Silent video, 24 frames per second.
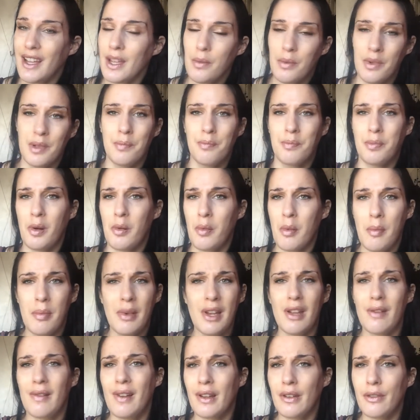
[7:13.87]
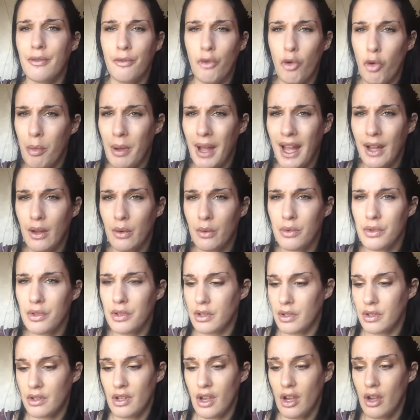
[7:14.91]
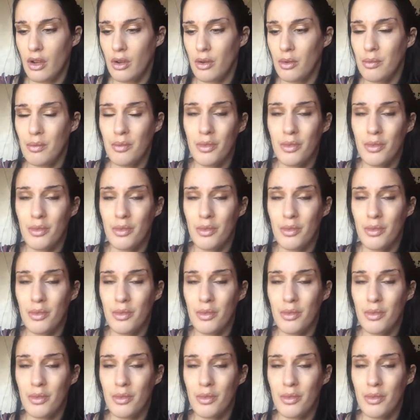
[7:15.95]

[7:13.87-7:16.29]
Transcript: It was probably around £4, so